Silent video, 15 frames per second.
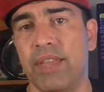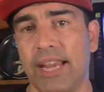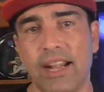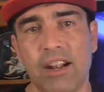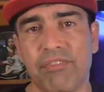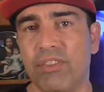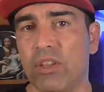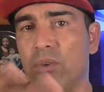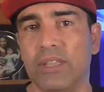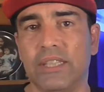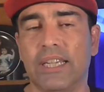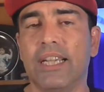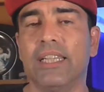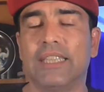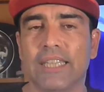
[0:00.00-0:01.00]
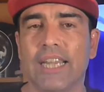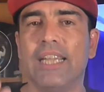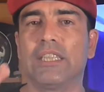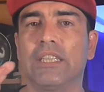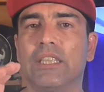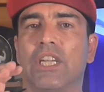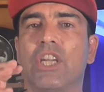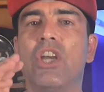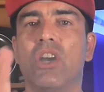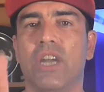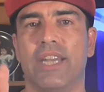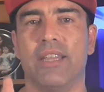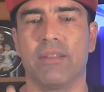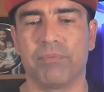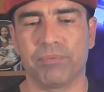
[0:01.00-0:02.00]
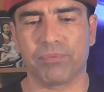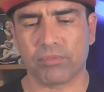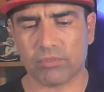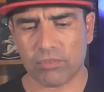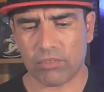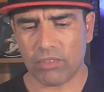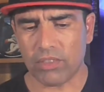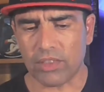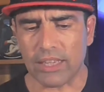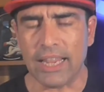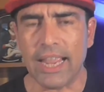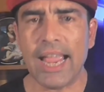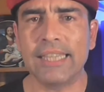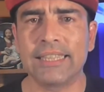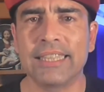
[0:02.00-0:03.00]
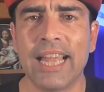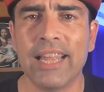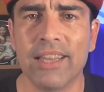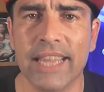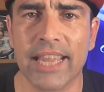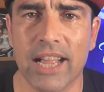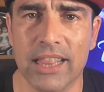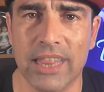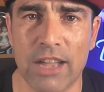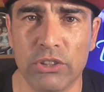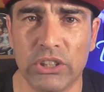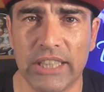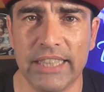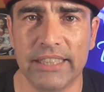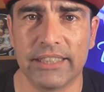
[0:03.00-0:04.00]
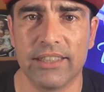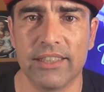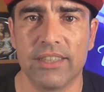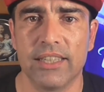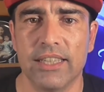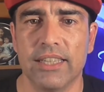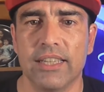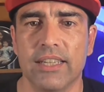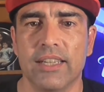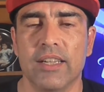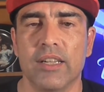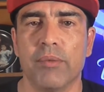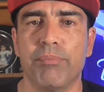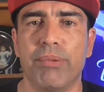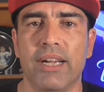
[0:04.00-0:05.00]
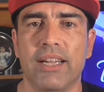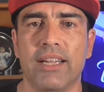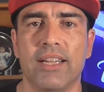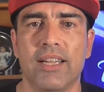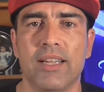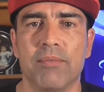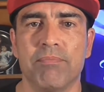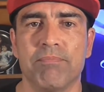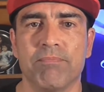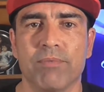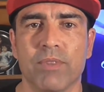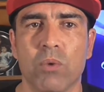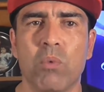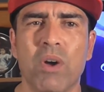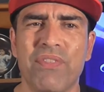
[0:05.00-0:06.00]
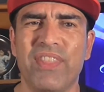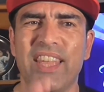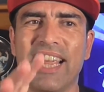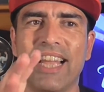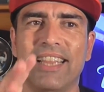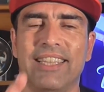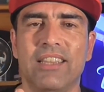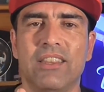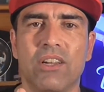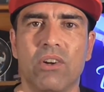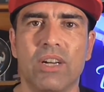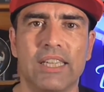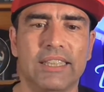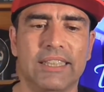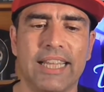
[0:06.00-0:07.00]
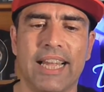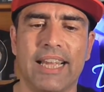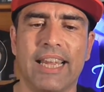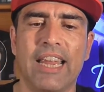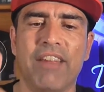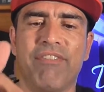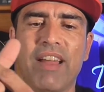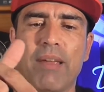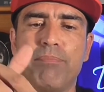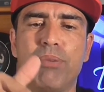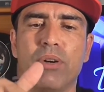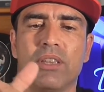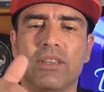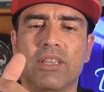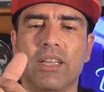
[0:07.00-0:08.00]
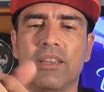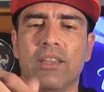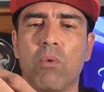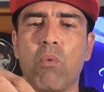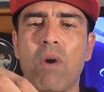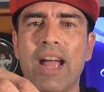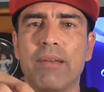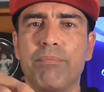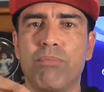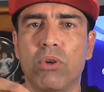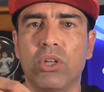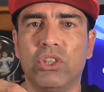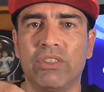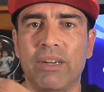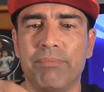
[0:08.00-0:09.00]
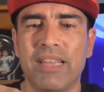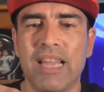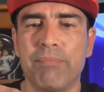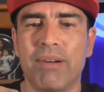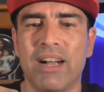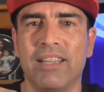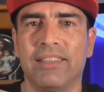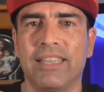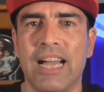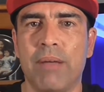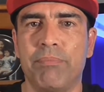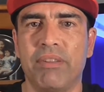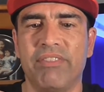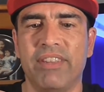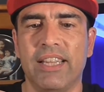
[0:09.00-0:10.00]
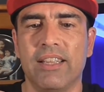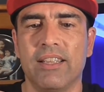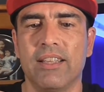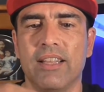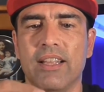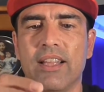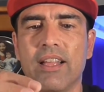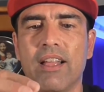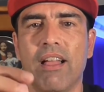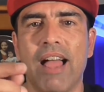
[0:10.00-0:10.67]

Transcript: The airflow it's good. It's not like a cloud chaser, but one thing I did notice that if I put the wide bore drip tip on top of it,